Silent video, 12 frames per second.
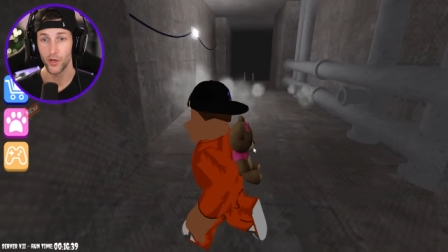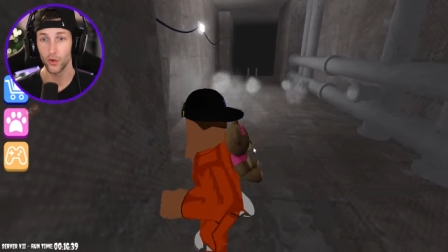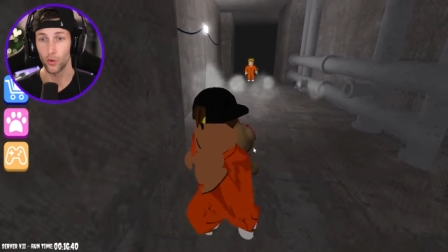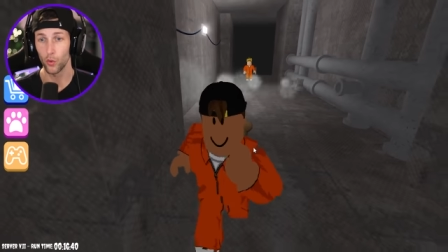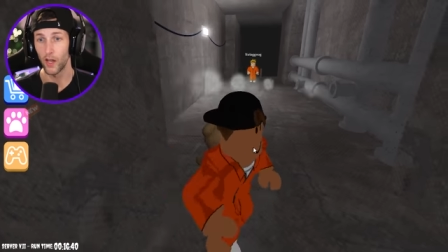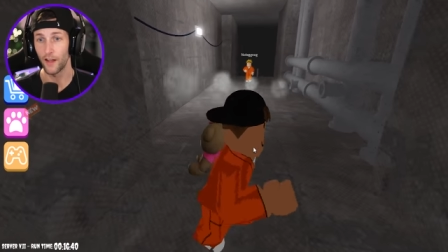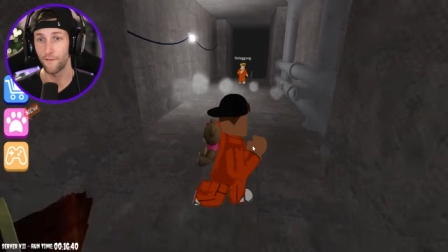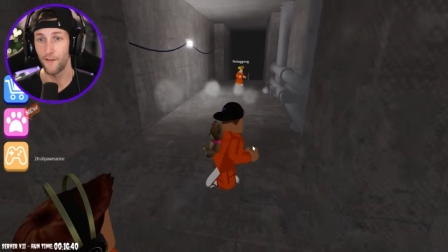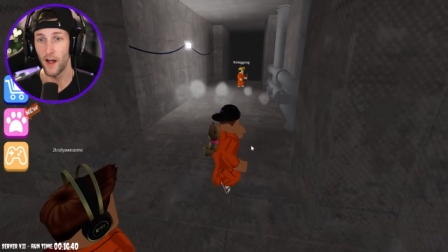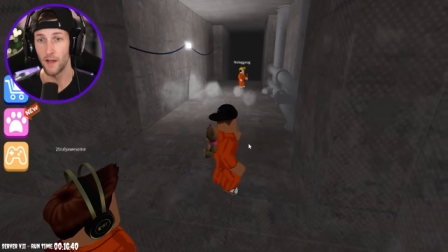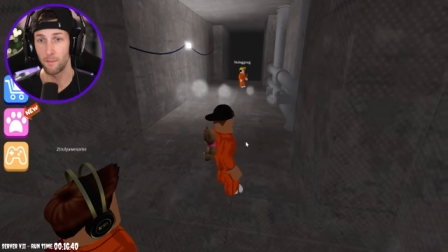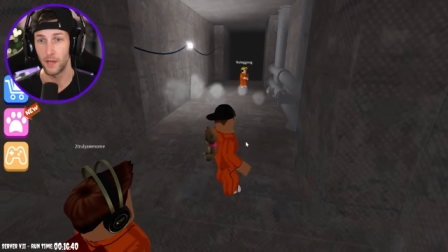Dude, there were like
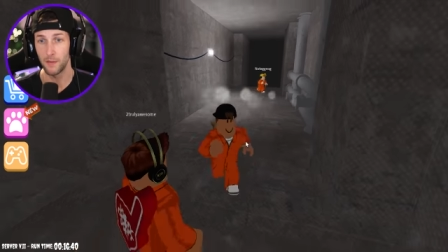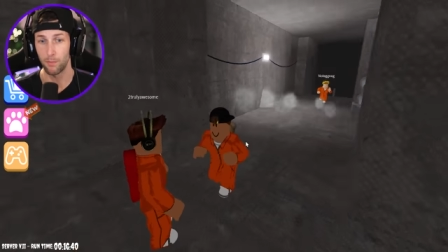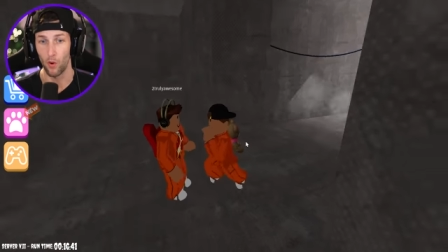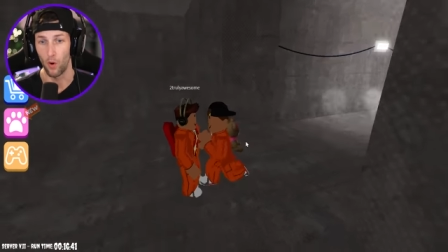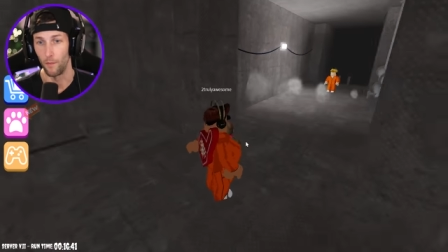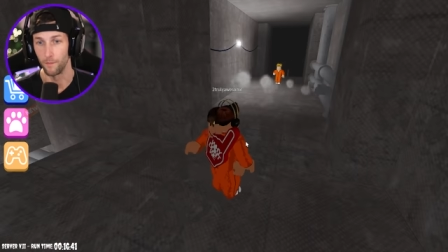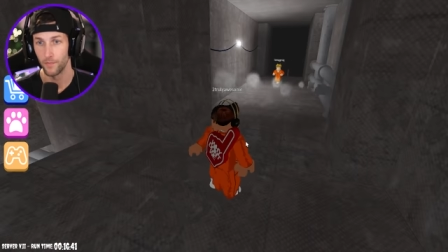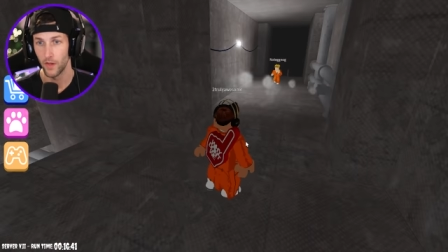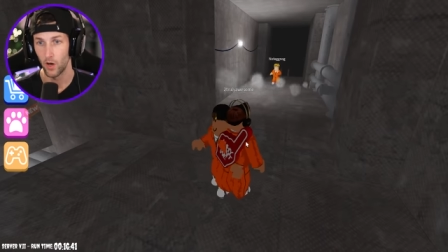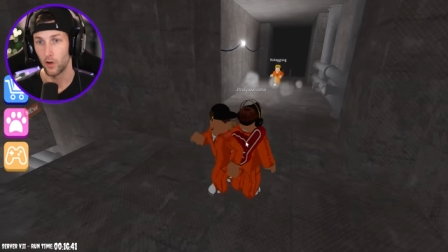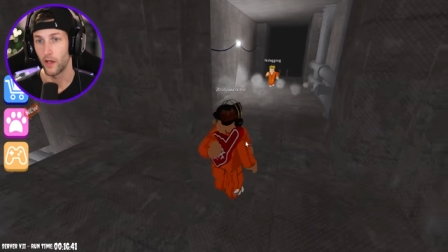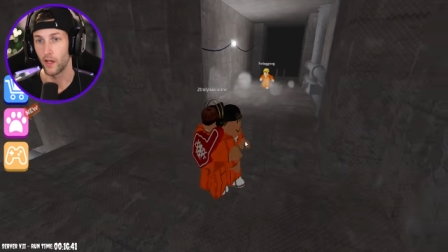five people.
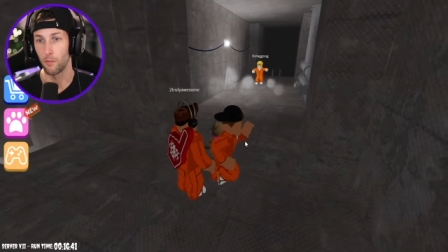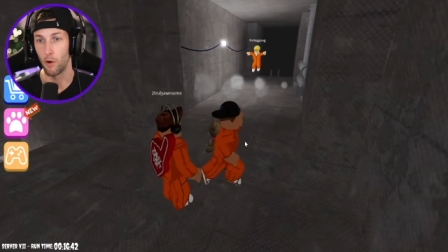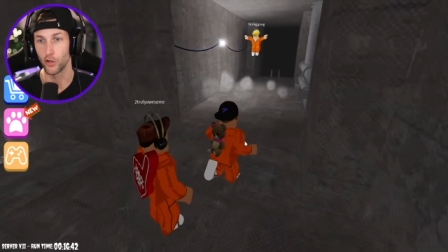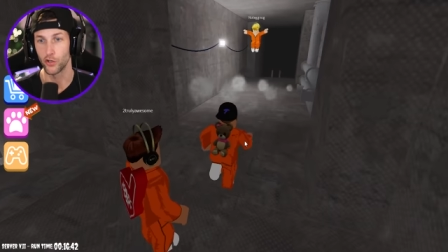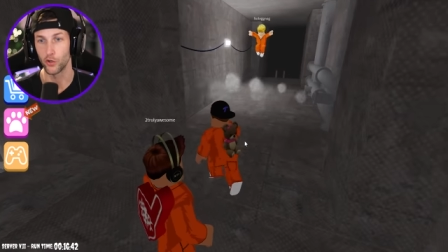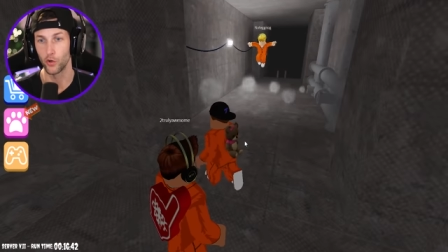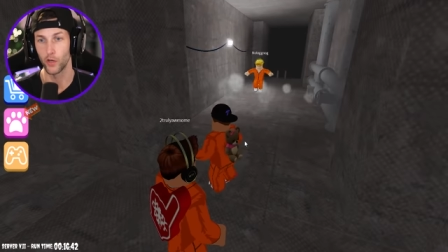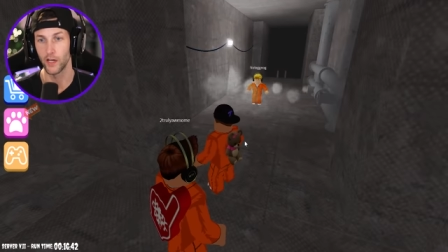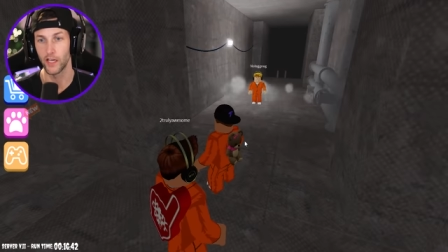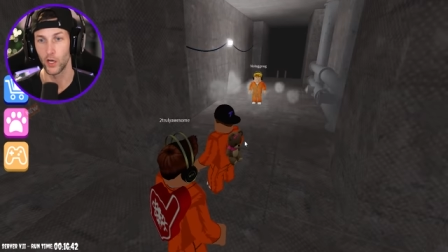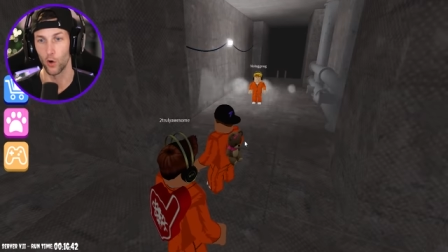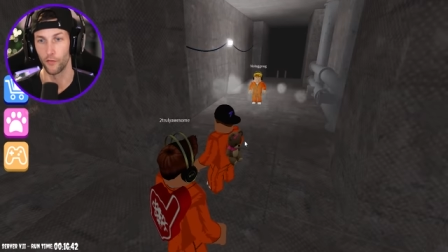Okay, come on, dude. You
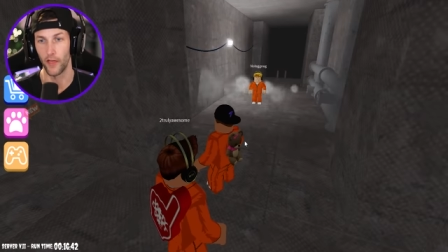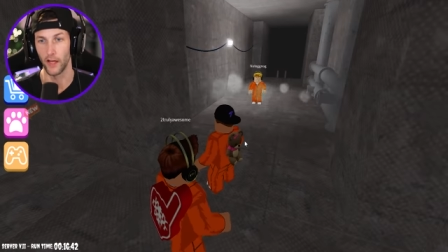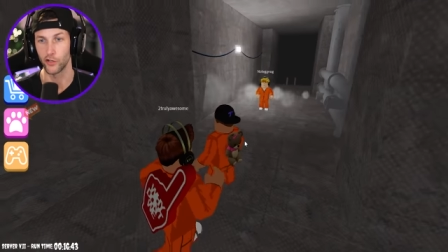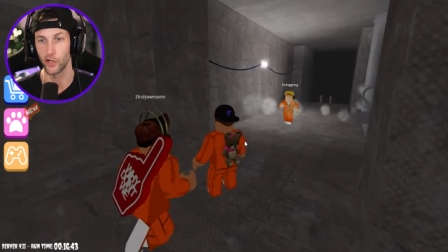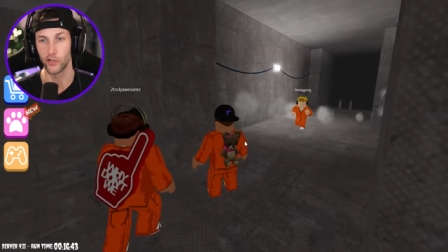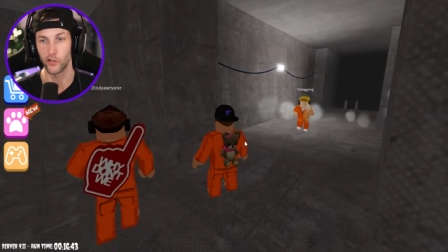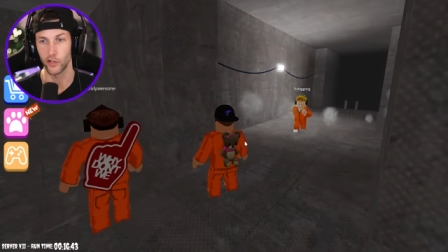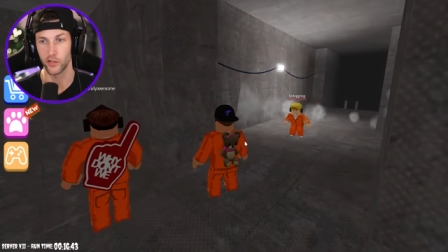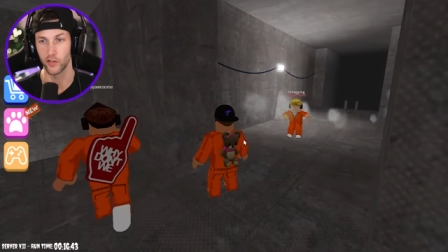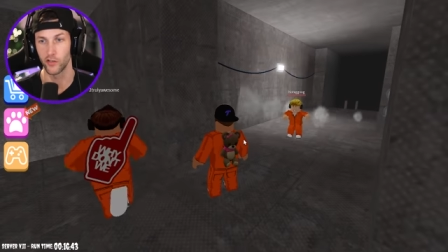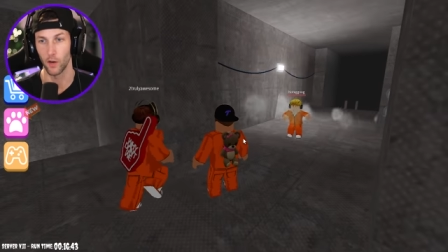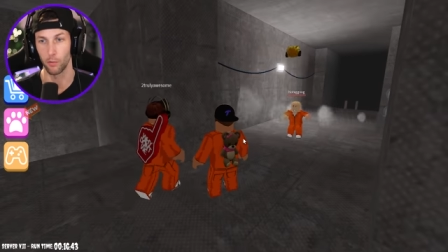can get over that. It's
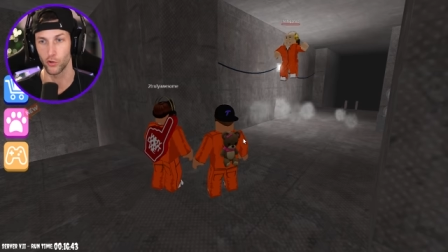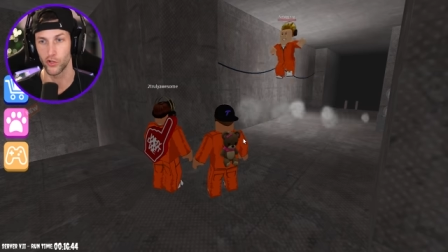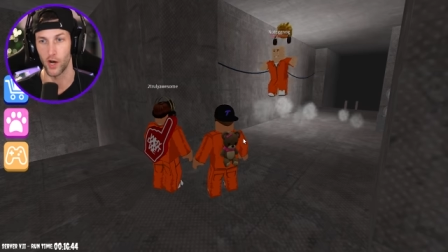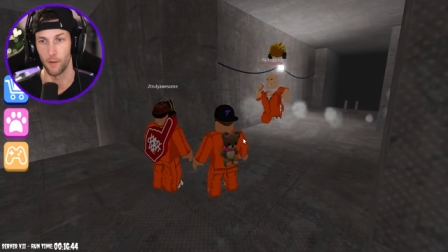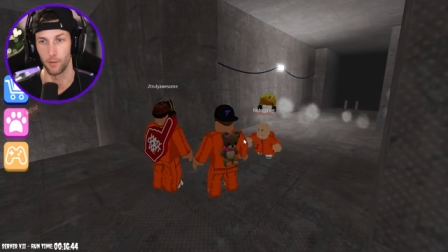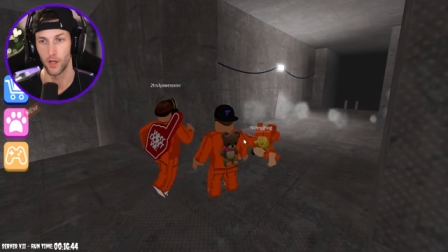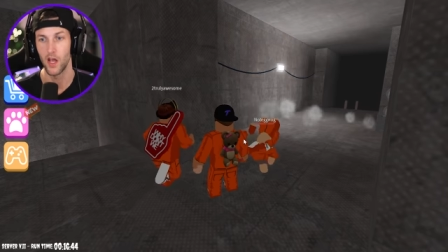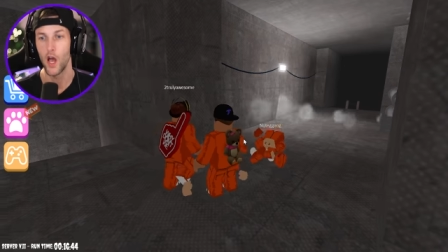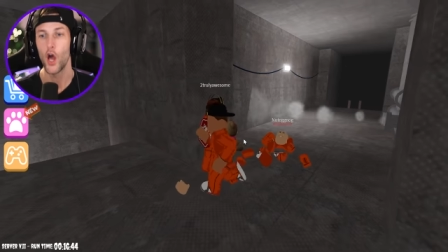just a double jump.